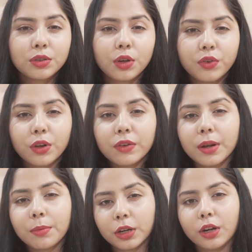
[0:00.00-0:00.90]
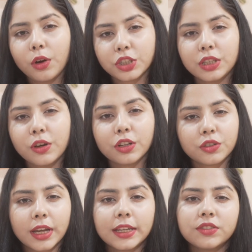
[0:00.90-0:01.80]
So if you're looking for a body lotion, you
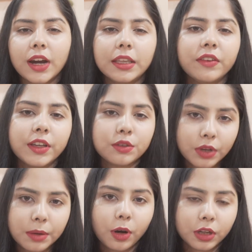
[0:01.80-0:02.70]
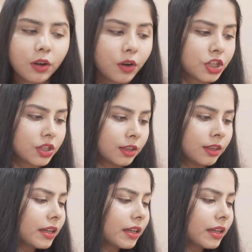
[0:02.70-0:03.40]
also can try the Vensuya body lotion.